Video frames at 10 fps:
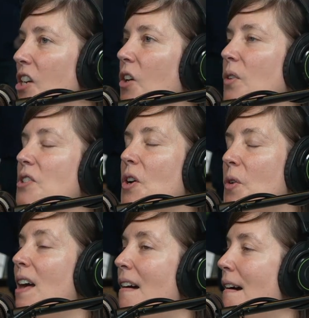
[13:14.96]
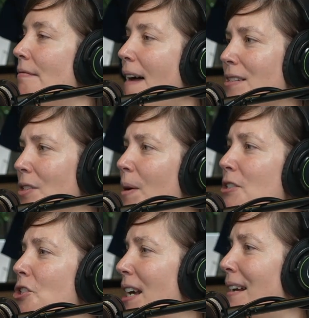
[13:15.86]
you. So, last
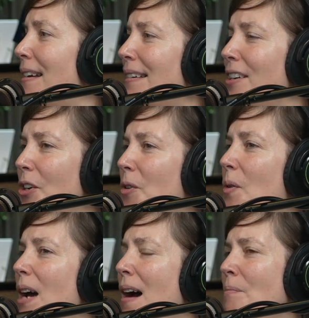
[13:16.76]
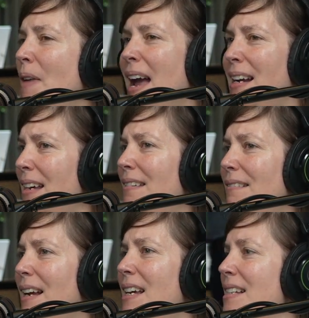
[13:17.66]
question,
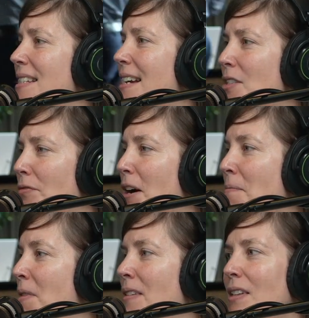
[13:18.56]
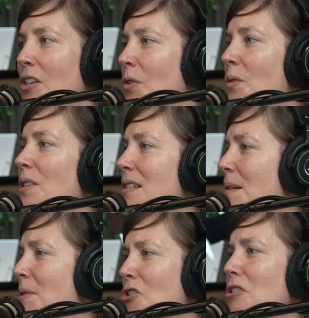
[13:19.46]
any insights from, the
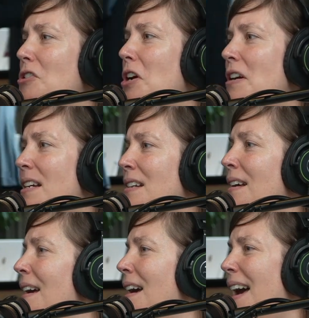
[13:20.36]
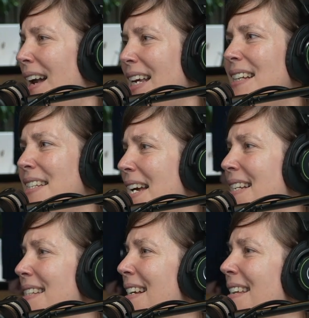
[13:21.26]
summit just started? Any
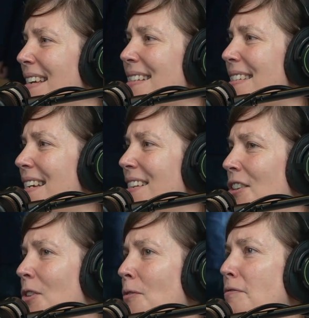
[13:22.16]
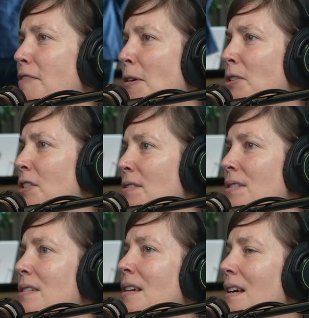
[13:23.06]
insights, any things that,
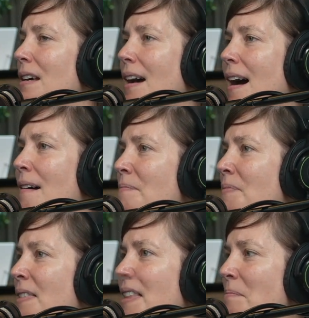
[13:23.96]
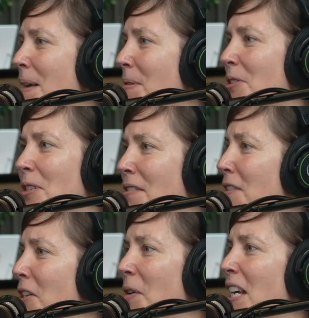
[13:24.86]
founders that maybe sort
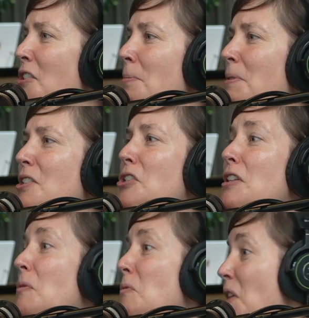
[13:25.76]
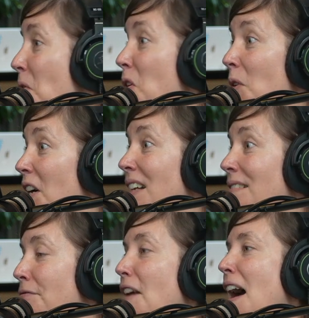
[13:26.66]
of, in your position that you were
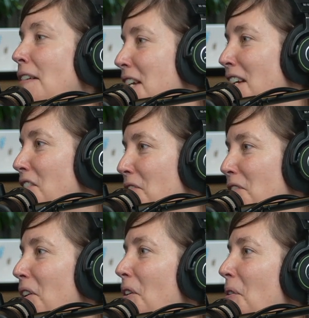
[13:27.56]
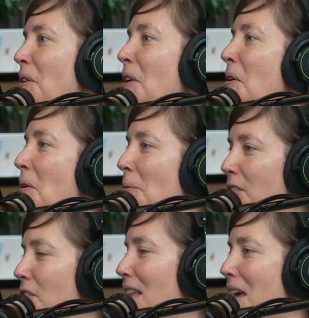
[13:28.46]
in 5-10 years ago,
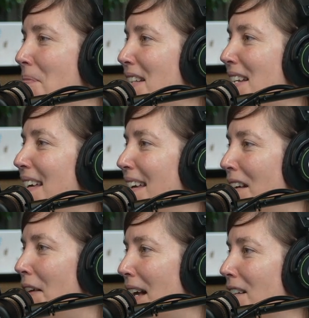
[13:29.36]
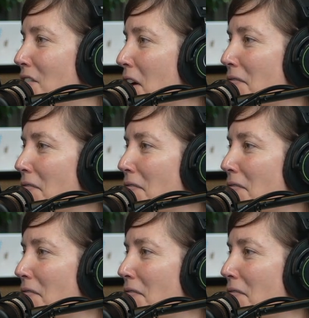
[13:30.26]
what should they be taking advantage of